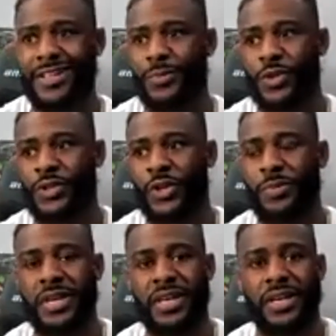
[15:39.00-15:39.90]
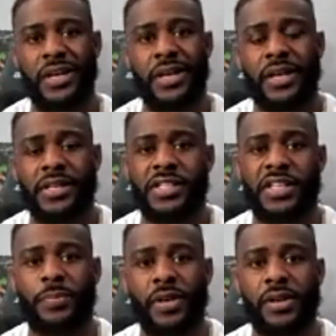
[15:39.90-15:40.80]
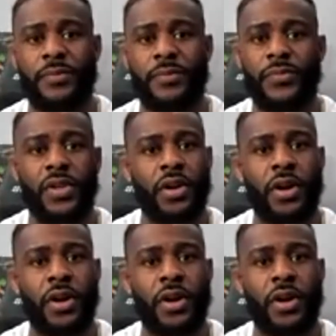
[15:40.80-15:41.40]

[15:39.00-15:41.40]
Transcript: It's more so me slipping,